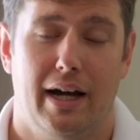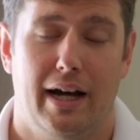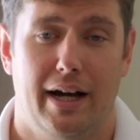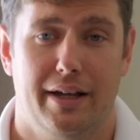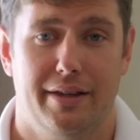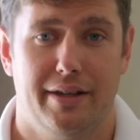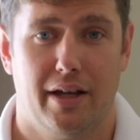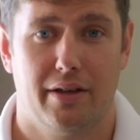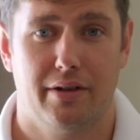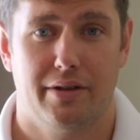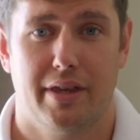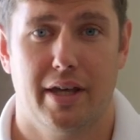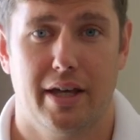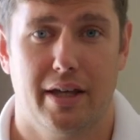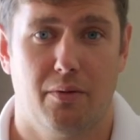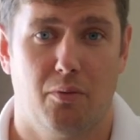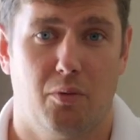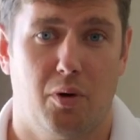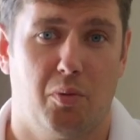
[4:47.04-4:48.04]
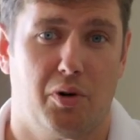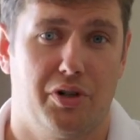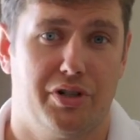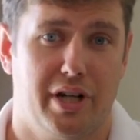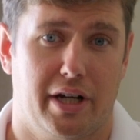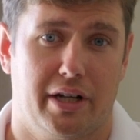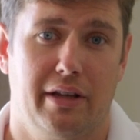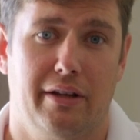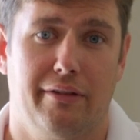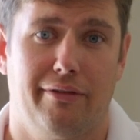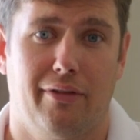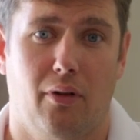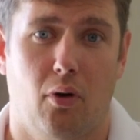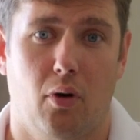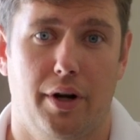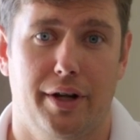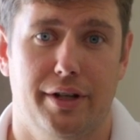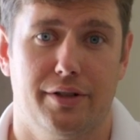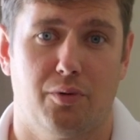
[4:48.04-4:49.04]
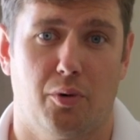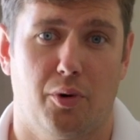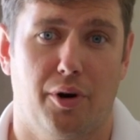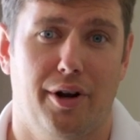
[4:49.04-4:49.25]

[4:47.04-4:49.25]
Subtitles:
The other thing when we're checking the flooring is we're